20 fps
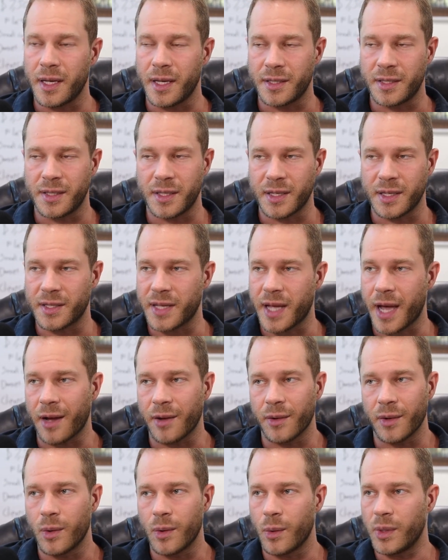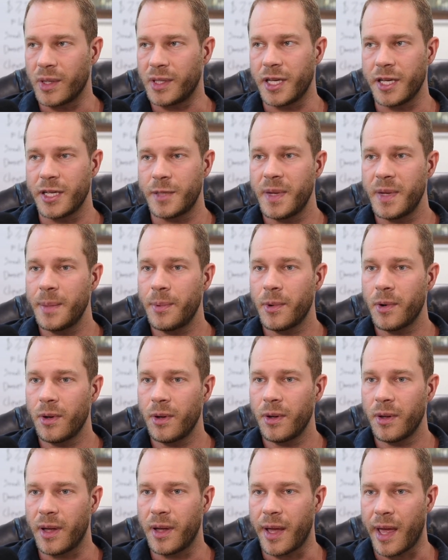is exactly what we teach
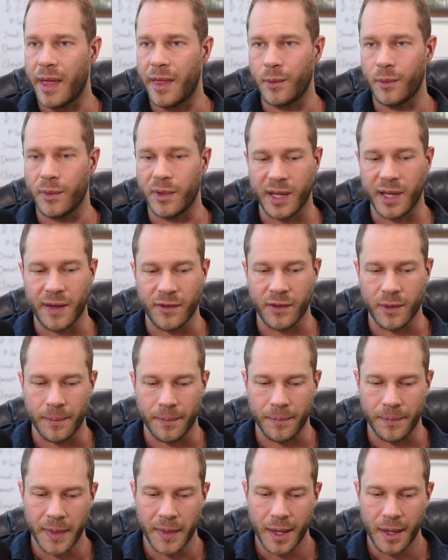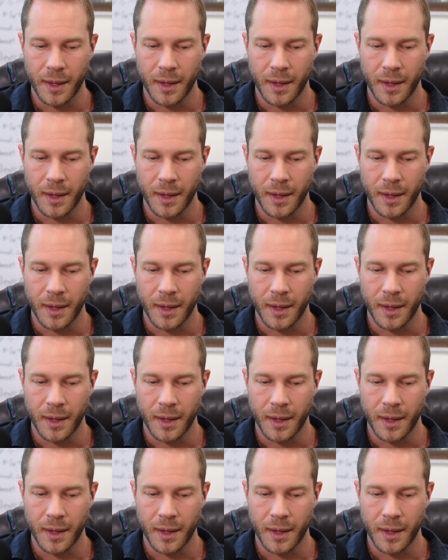people. And then we give them